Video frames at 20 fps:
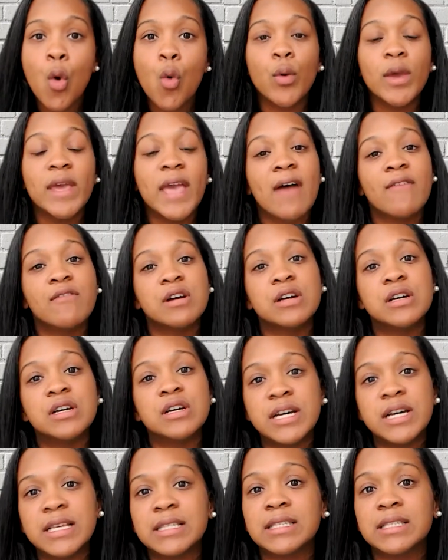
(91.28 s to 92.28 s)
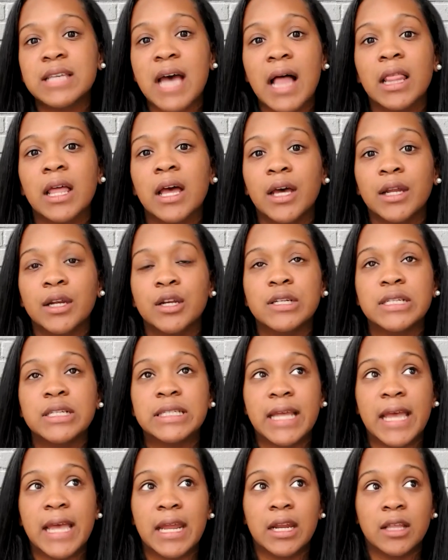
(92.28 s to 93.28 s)
we have a good, solid
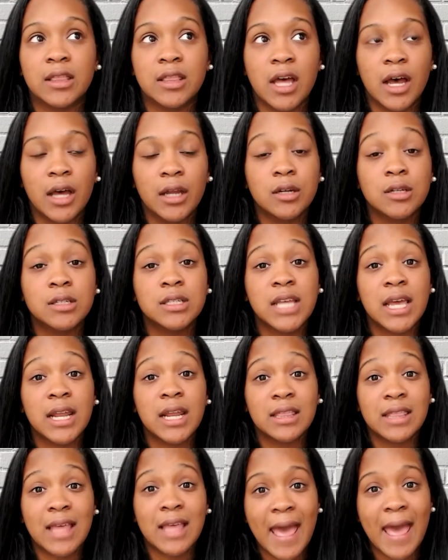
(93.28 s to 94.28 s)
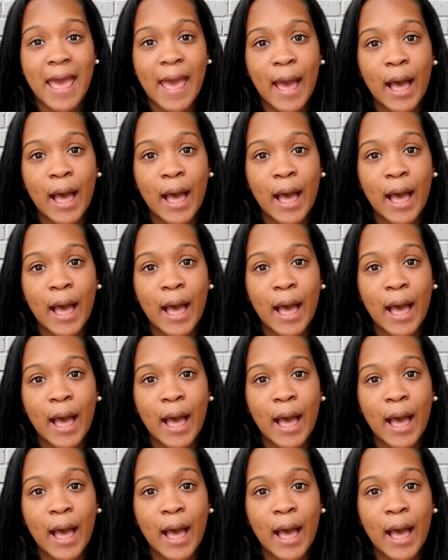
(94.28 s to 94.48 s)
understanding the understanding that